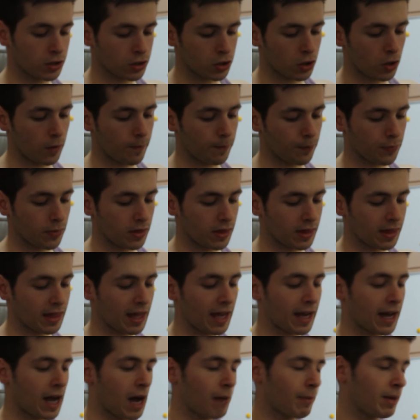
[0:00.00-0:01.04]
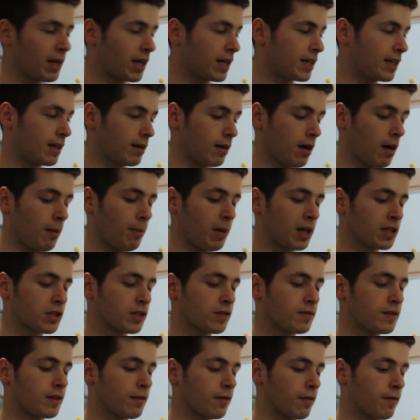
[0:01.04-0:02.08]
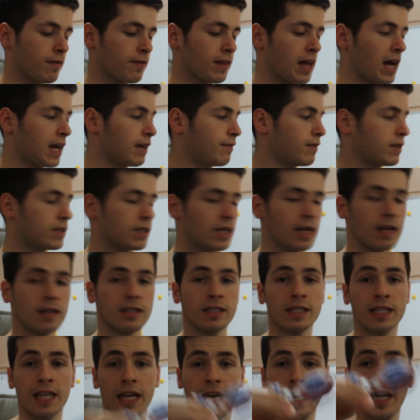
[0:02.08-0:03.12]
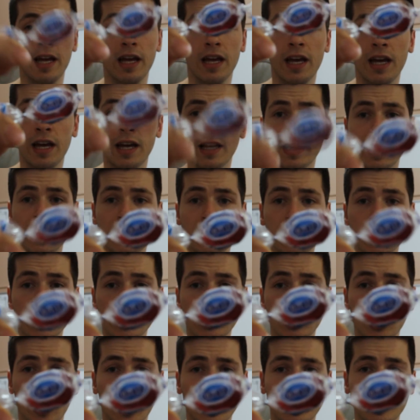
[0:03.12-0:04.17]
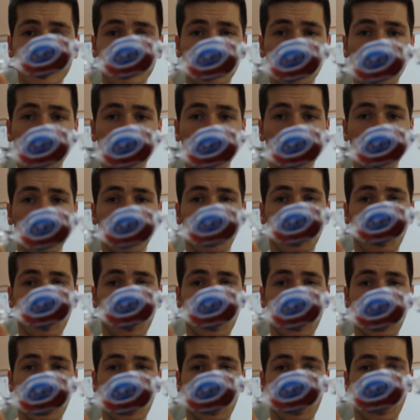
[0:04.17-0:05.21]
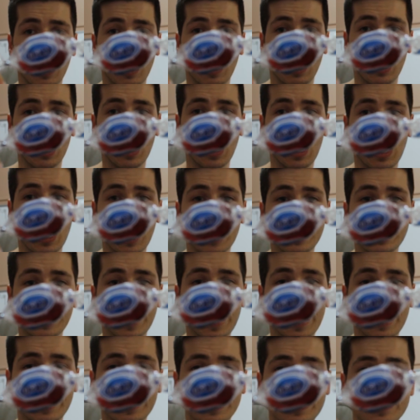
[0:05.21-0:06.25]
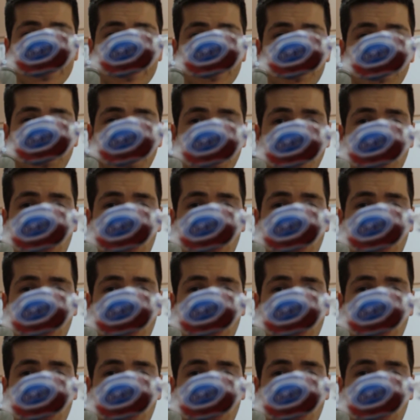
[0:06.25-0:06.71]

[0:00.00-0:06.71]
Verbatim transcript: So they come in a, a bunch of different flavors, and see, they're just like little uh, hard candies.